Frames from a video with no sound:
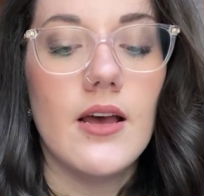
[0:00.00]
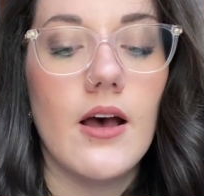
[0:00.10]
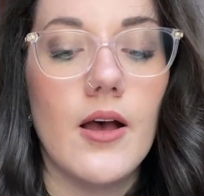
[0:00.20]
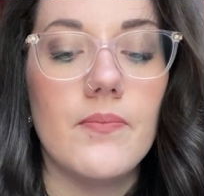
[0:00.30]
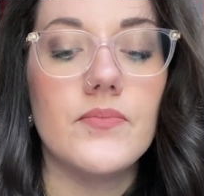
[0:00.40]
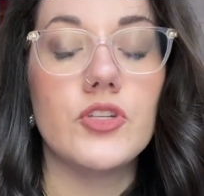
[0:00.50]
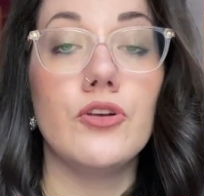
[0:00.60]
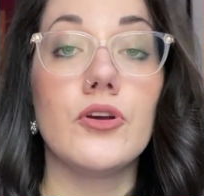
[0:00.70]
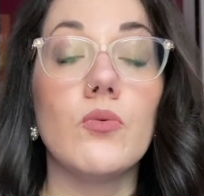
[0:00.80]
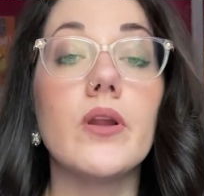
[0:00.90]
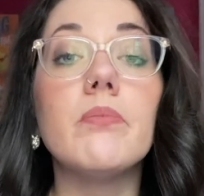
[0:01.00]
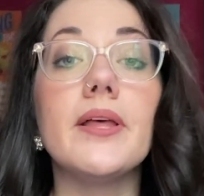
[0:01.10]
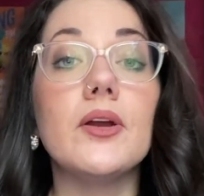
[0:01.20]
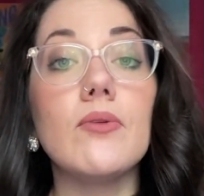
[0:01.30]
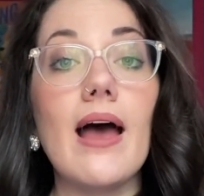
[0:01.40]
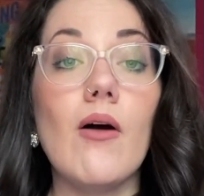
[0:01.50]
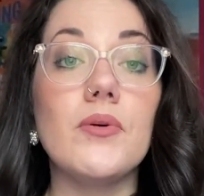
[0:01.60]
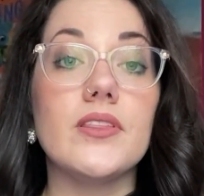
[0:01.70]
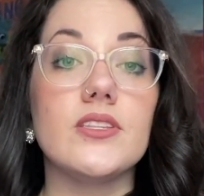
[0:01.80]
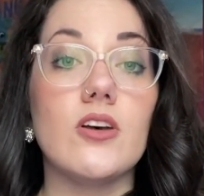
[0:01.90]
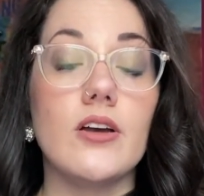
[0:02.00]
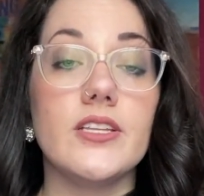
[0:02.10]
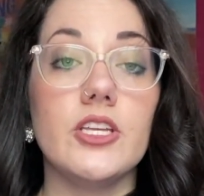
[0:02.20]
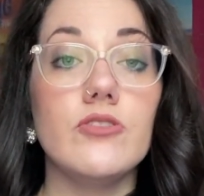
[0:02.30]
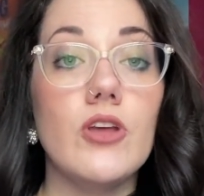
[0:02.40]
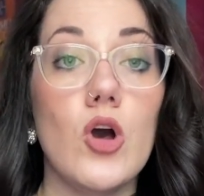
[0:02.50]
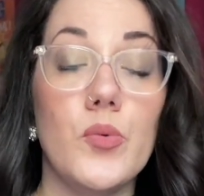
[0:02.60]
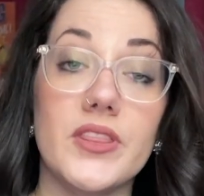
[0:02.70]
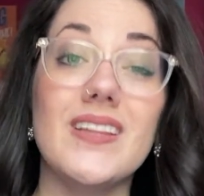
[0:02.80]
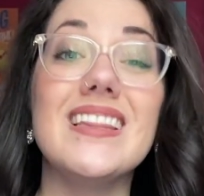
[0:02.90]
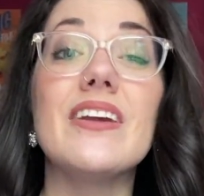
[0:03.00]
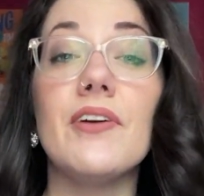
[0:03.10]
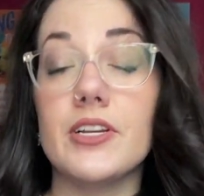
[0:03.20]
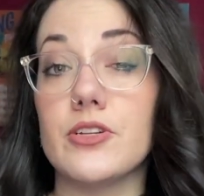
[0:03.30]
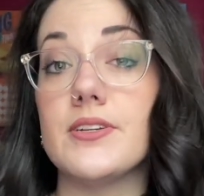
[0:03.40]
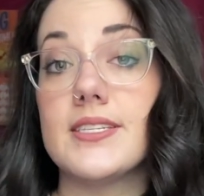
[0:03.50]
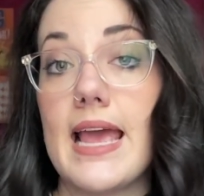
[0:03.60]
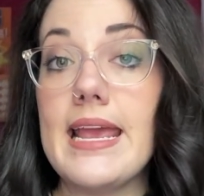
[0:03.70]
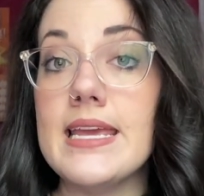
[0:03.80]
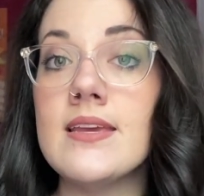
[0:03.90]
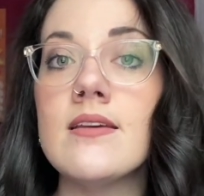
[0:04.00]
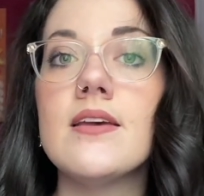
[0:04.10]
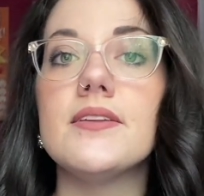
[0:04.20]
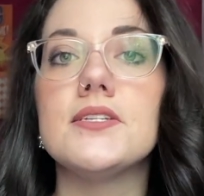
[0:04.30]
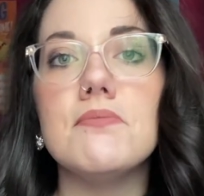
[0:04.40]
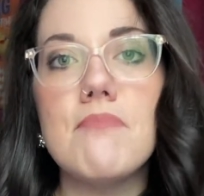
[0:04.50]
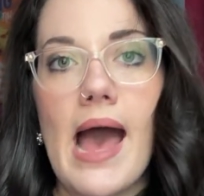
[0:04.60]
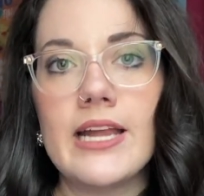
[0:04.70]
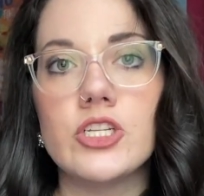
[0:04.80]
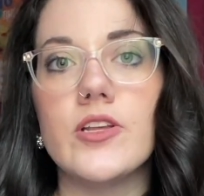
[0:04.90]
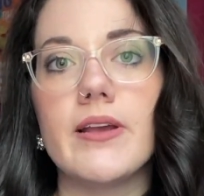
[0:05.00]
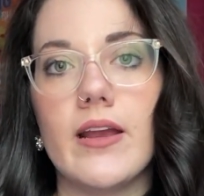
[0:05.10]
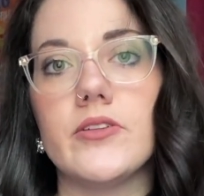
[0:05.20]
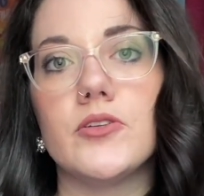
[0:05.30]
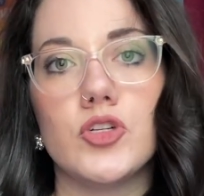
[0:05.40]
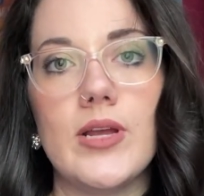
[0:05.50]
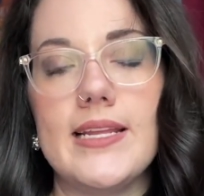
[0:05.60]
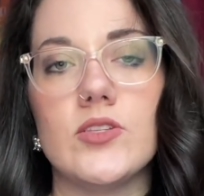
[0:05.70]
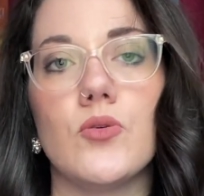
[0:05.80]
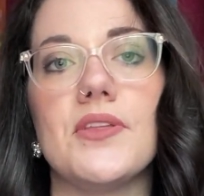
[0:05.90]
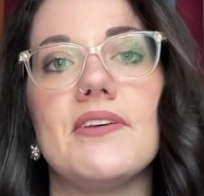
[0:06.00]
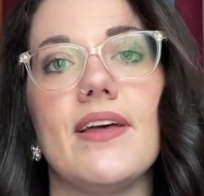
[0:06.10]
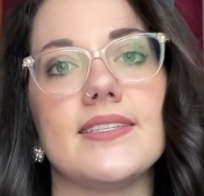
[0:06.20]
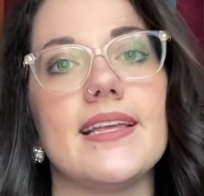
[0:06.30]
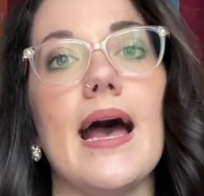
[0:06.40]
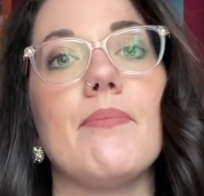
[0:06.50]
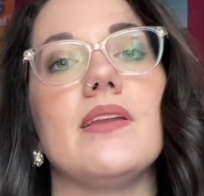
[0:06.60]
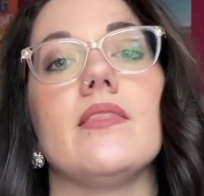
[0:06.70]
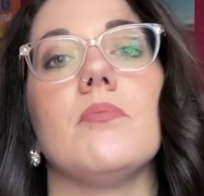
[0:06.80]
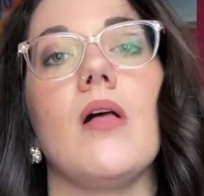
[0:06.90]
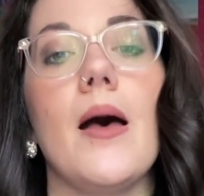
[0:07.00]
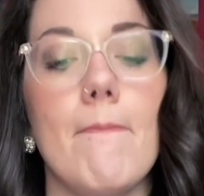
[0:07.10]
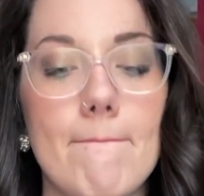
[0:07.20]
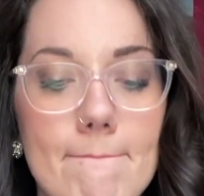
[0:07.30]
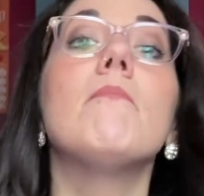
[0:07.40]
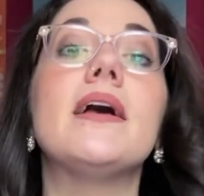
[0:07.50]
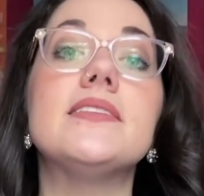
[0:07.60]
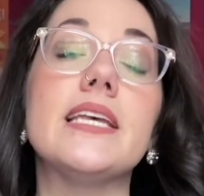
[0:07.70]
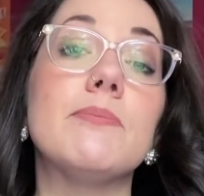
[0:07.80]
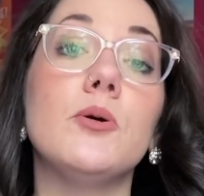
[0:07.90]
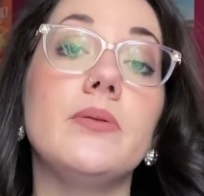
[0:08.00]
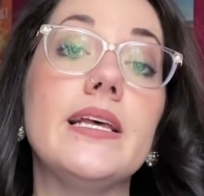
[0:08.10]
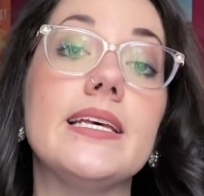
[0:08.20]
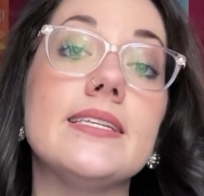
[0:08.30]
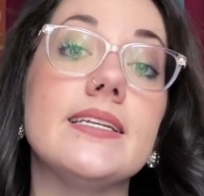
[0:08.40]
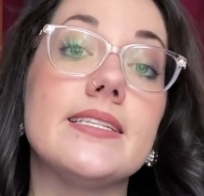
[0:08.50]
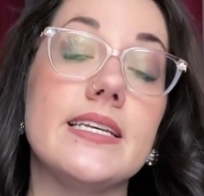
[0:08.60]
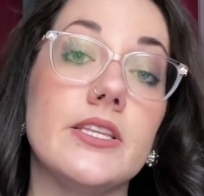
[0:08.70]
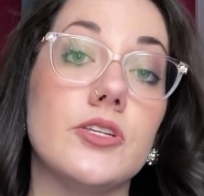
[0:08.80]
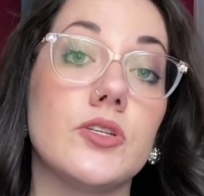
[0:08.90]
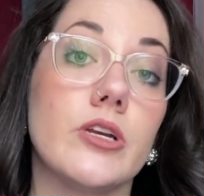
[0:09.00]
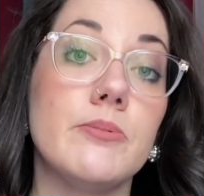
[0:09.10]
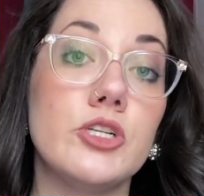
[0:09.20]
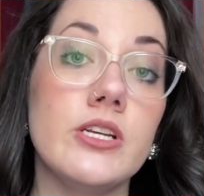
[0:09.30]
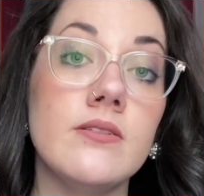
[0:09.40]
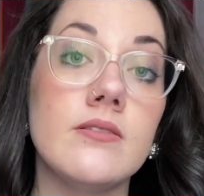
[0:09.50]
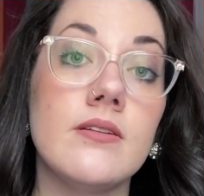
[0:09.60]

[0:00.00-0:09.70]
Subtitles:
So you're going to want to play around with the songs that you know what the lyrics are saying to match their character traits or the events that happen in the plot. My sample playlist is in the description.